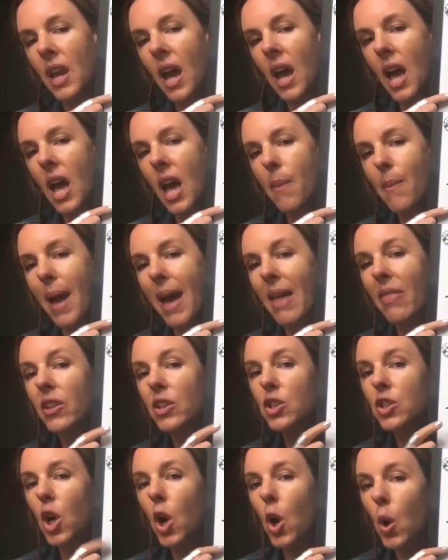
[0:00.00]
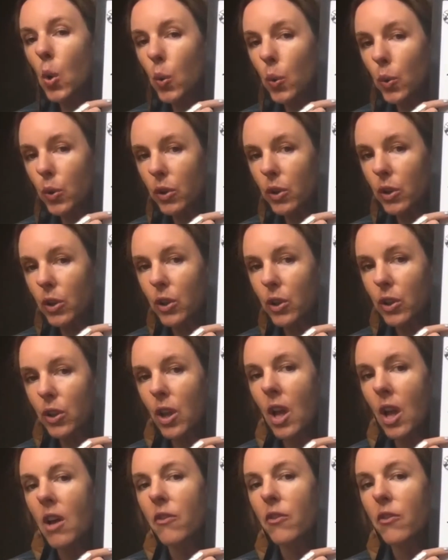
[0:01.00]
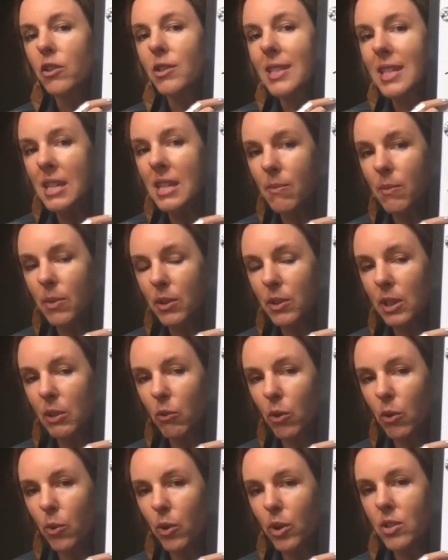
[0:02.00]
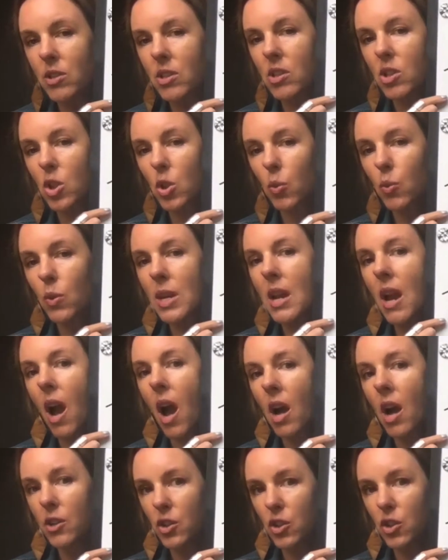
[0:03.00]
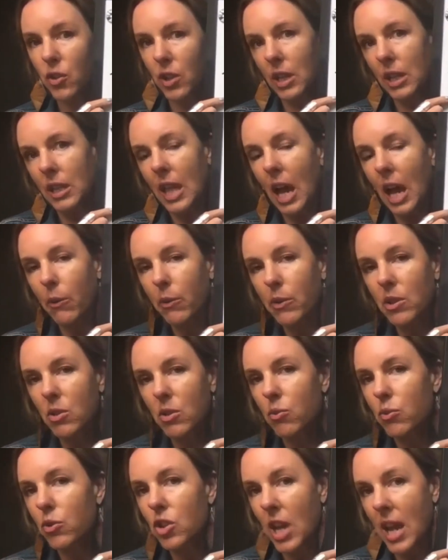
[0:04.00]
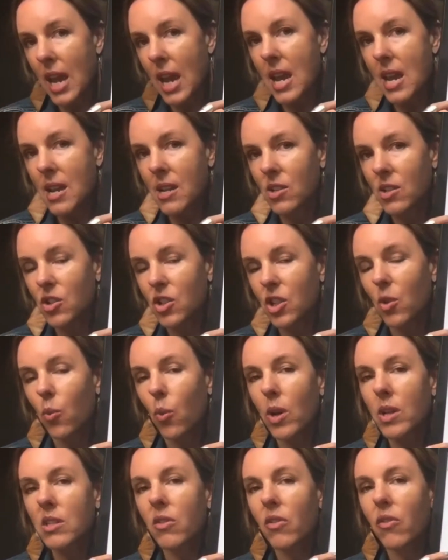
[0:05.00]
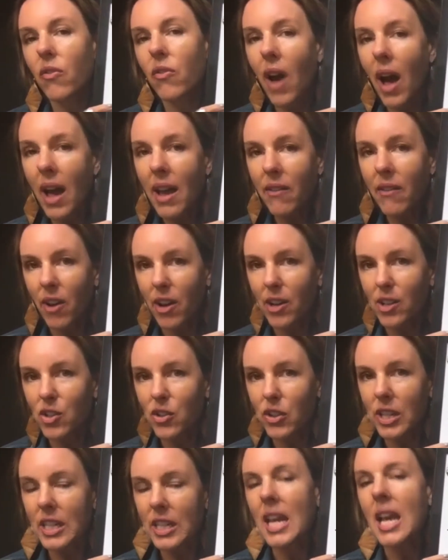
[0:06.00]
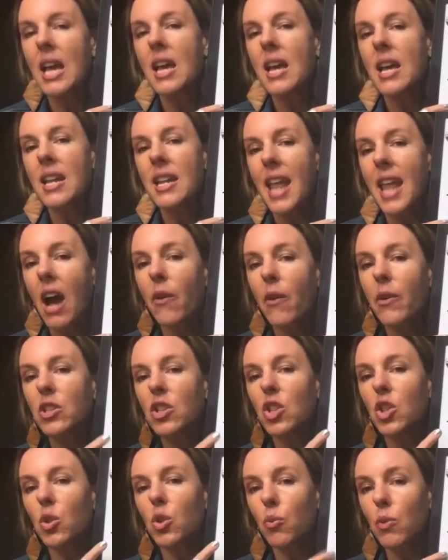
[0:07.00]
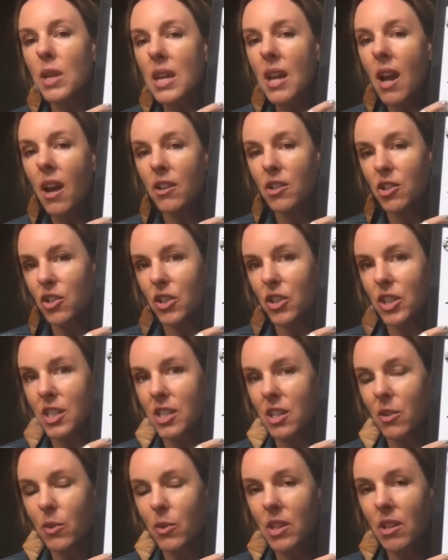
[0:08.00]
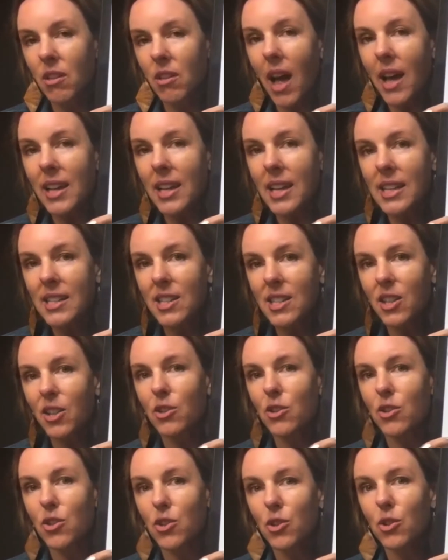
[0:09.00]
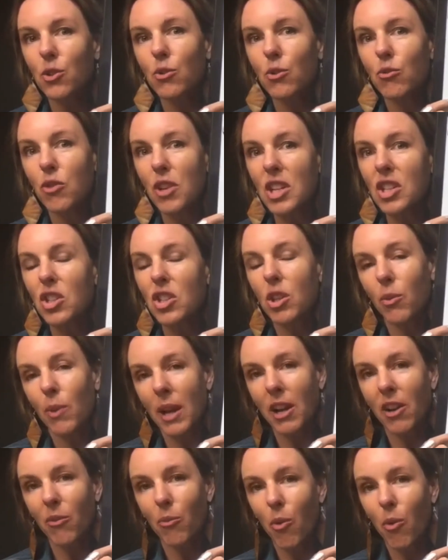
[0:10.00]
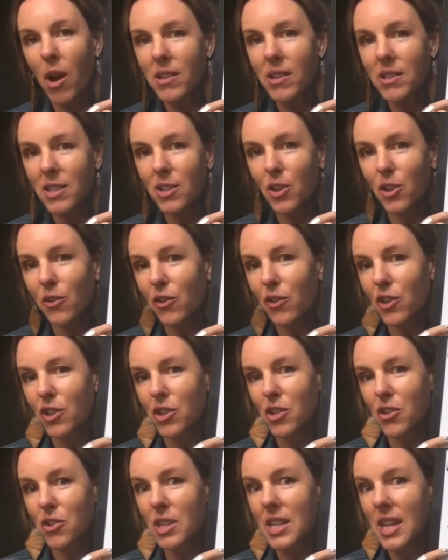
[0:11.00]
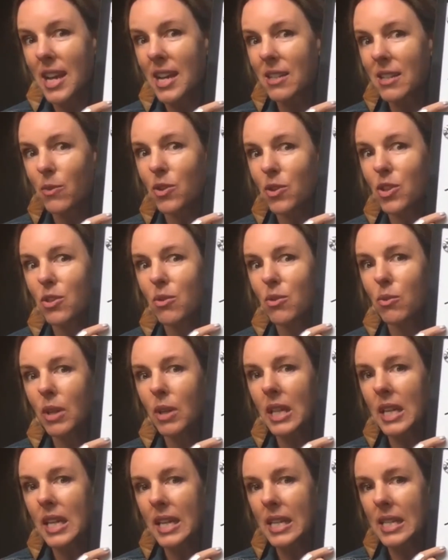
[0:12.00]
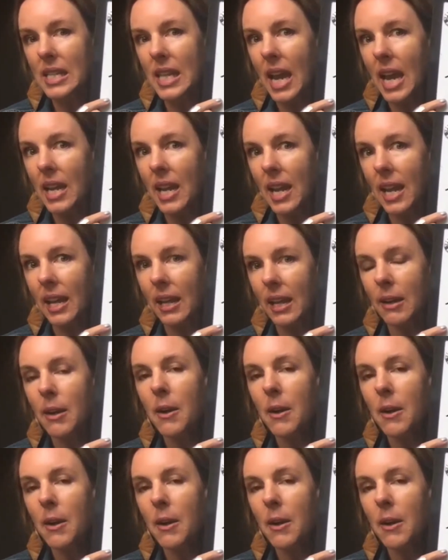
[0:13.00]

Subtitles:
And the total for team building rewards is 300. That was changed. It was 500. Now it's 300. So it's a lot easier to reach the rank of bronze in your first 30 days, which is really exciting.